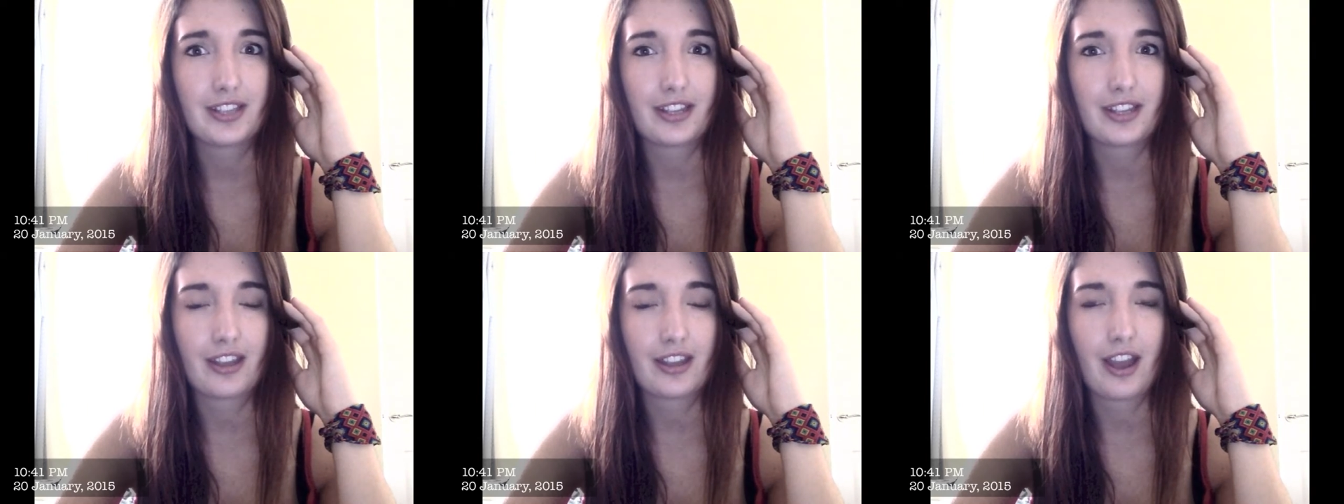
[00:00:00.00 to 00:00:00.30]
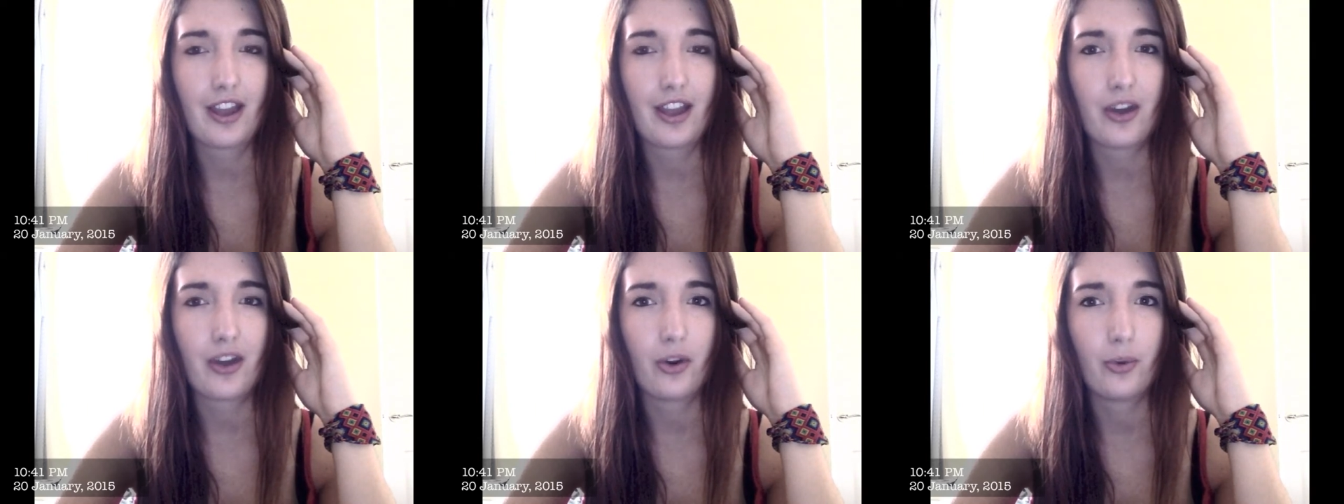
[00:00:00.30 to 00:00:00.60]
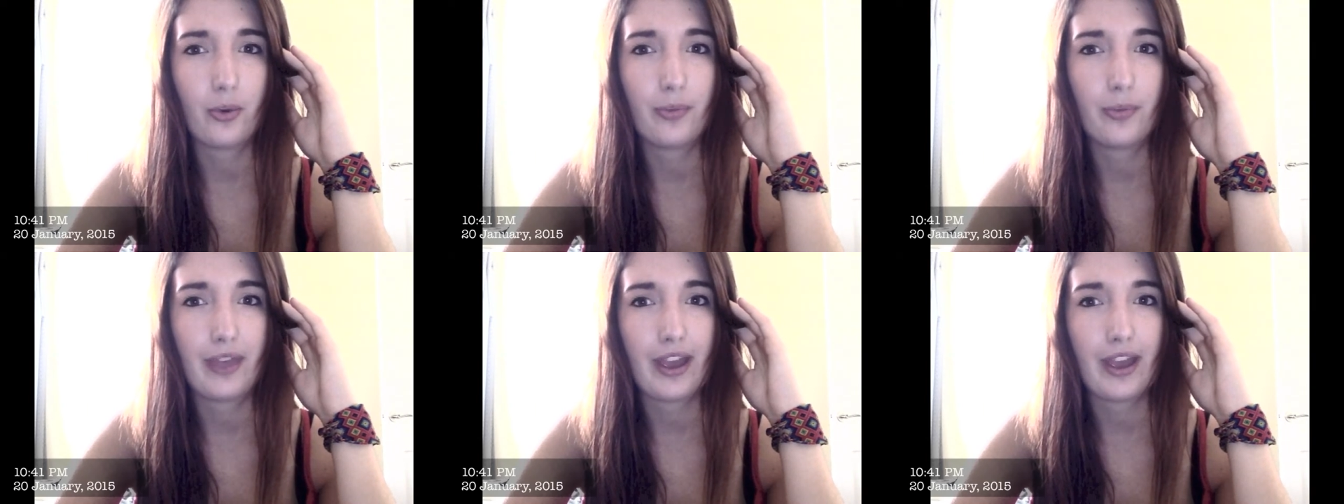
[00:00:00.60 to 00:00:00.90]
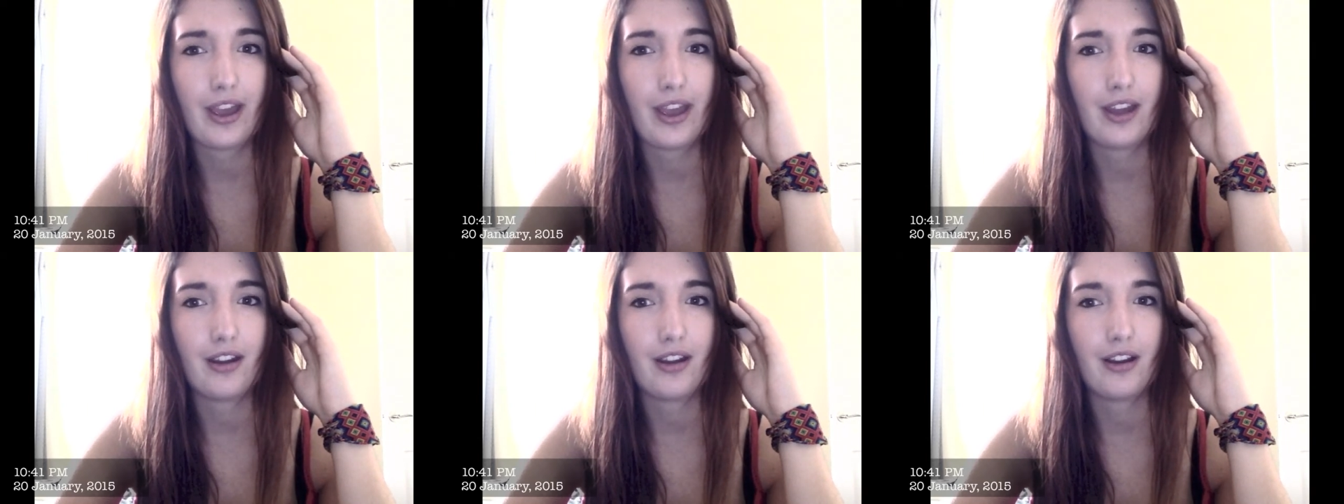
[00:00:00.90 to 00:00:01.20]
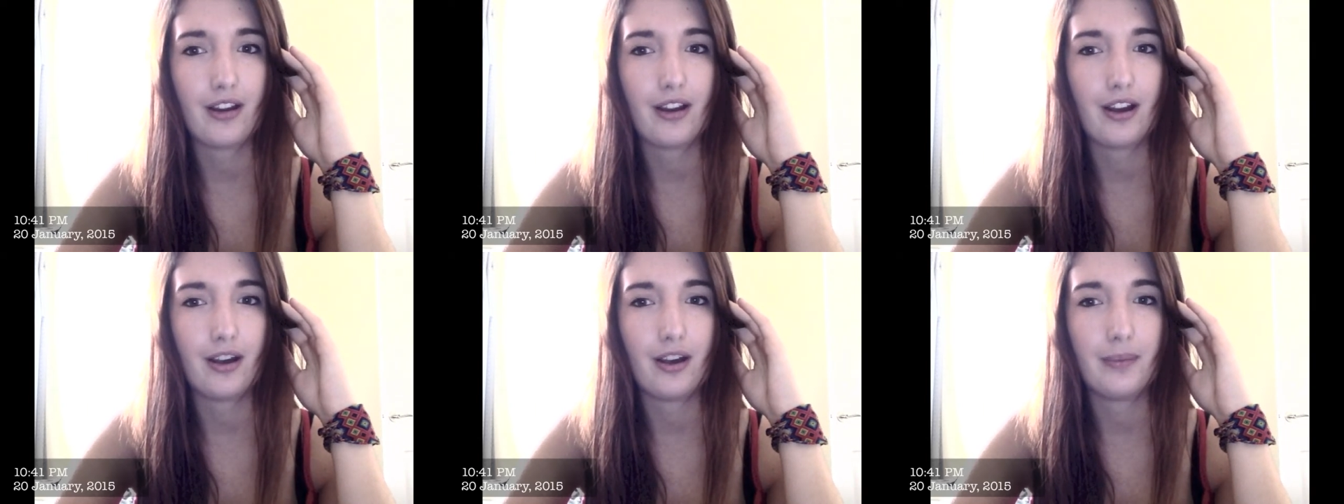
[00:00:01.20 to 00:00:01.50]
Like, I hope that
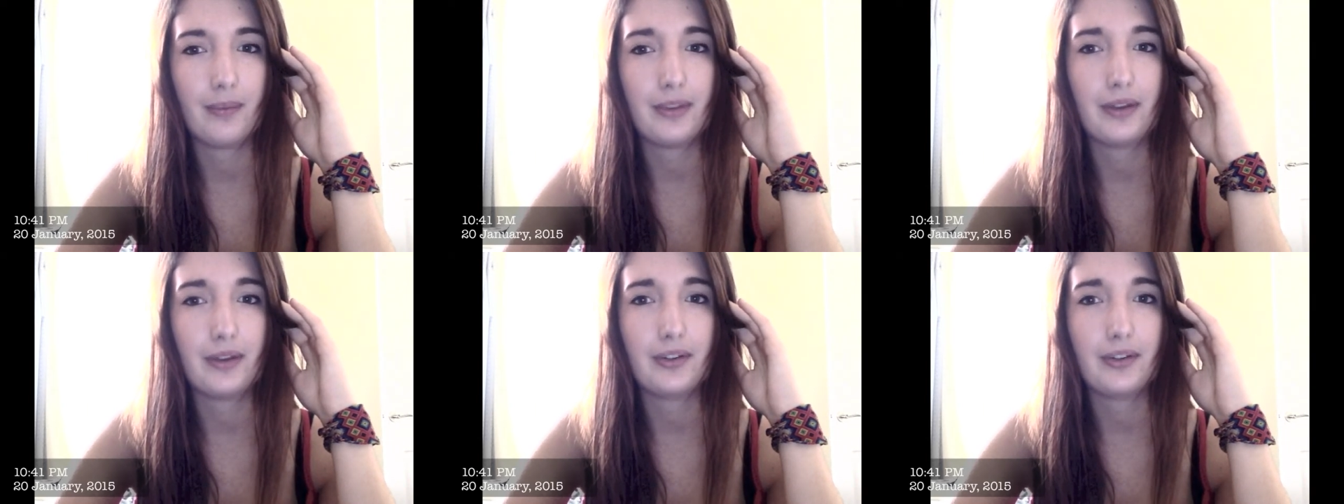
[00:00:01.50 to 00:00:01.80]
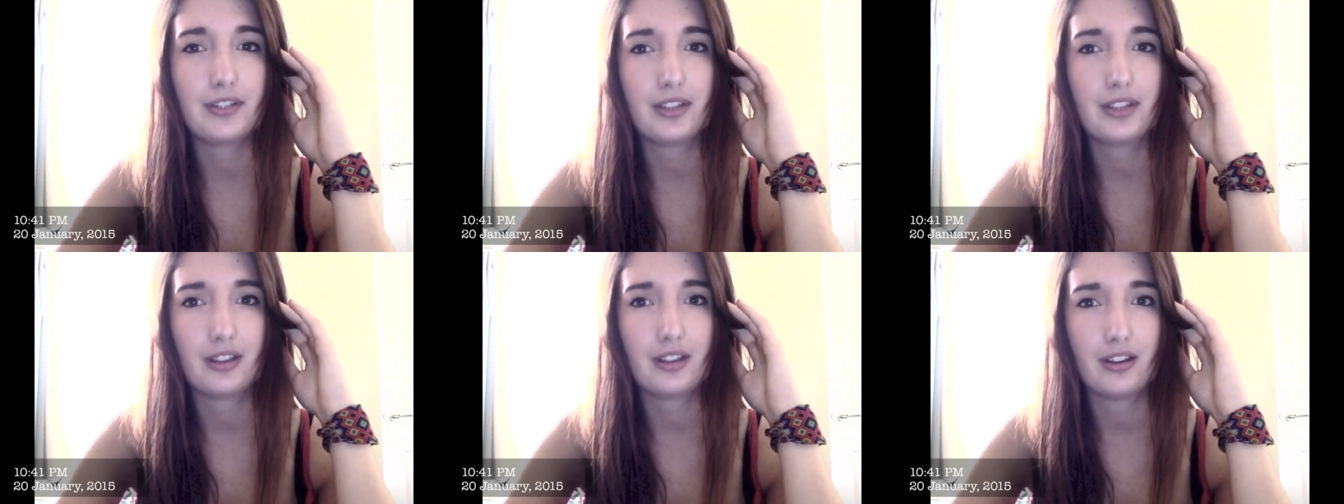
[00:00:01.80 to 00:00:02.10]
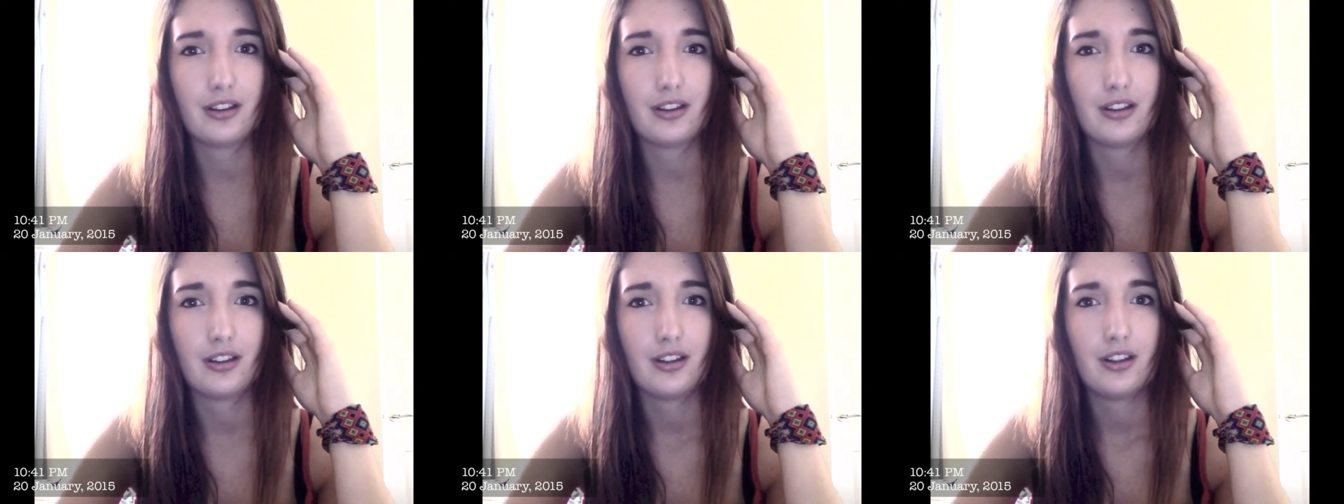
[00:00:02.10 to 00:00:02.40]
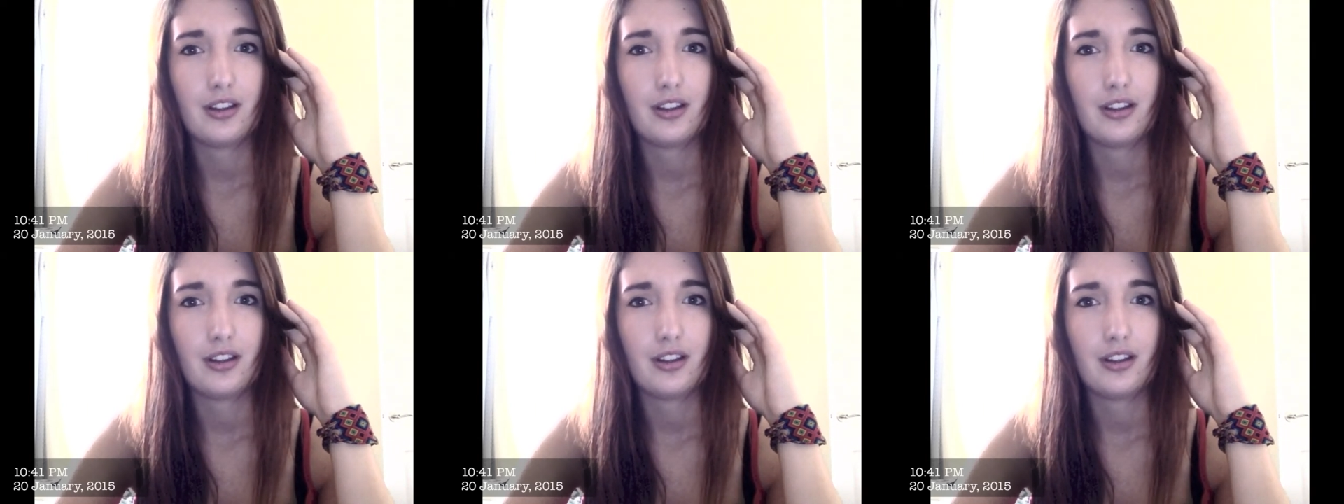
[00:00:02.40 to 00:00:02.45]
I'll be able to